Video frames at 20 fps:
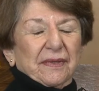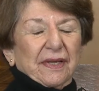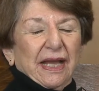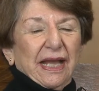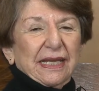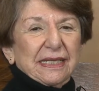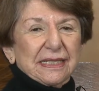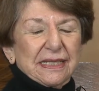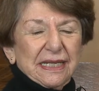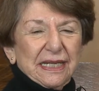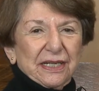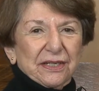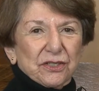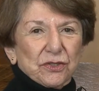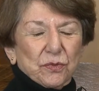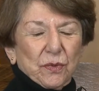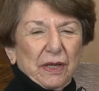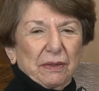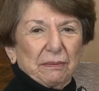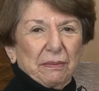As the
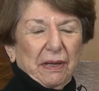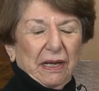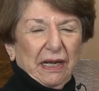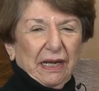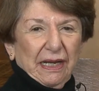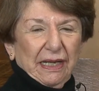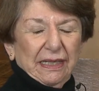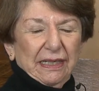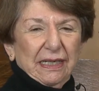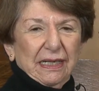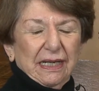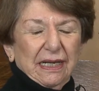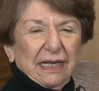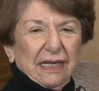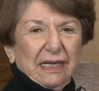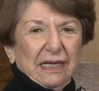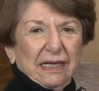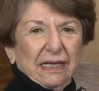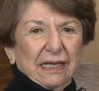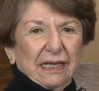years went by,
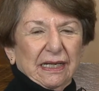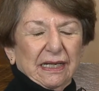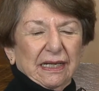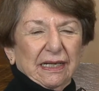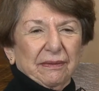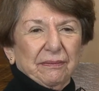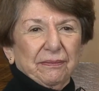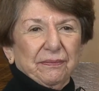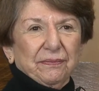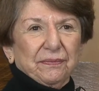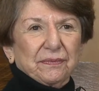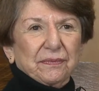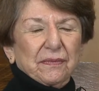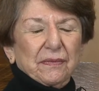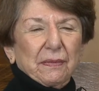um,